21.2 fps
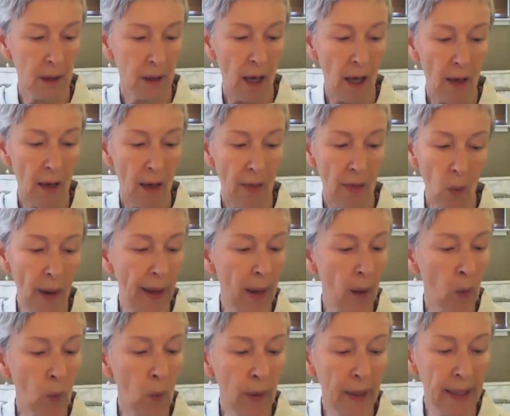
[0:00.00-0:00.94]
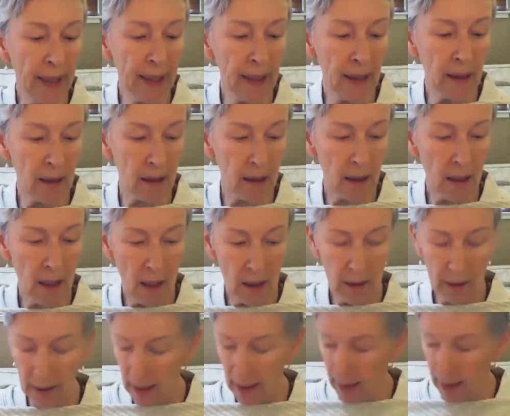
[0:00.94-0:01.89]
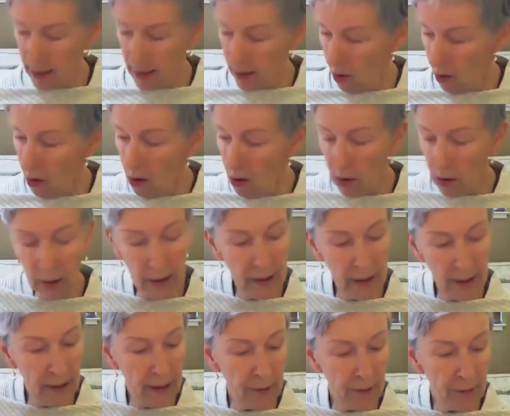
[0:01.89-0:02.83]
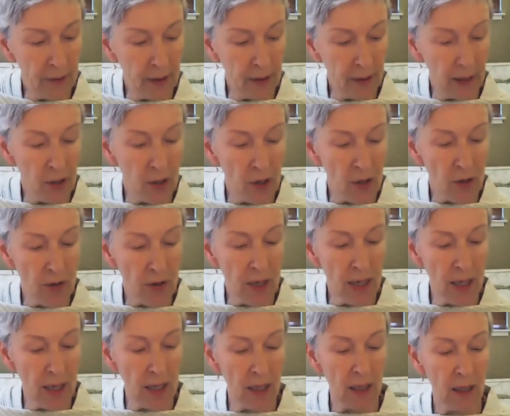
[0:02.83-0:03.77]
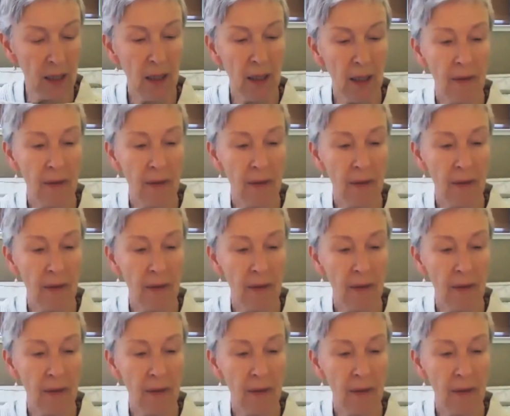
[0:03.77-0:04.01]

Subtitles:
The way wind can only lift a tree